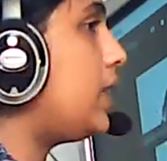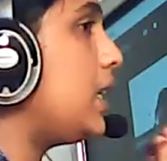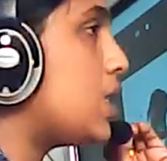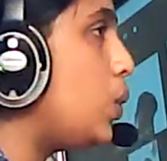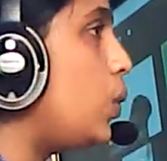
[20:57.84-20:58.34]

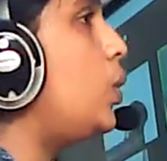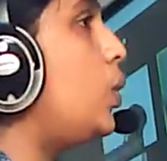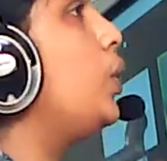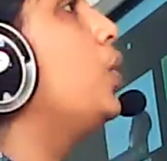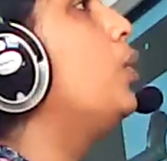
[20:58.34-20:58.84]
things you know,
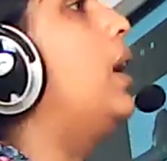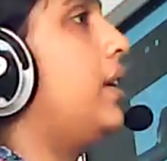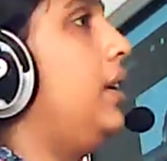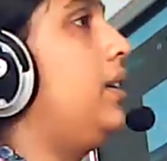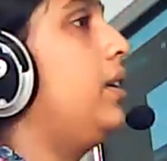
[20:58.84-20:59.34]
you mark
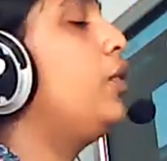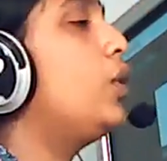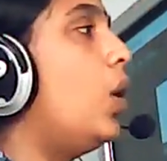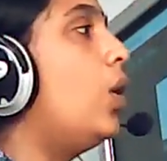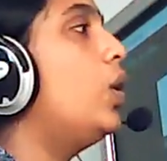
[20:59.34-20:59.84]
it. If you
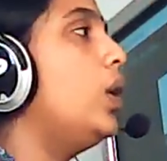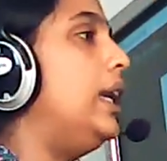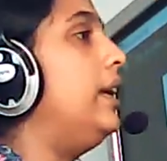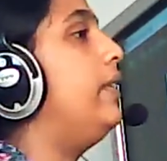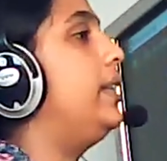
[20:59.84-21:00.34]
don't know,
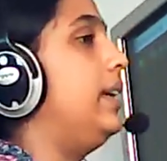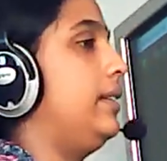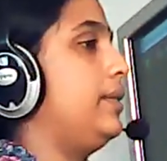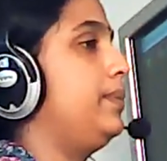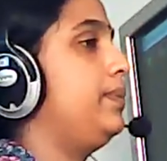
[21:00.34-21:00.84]
leave it there.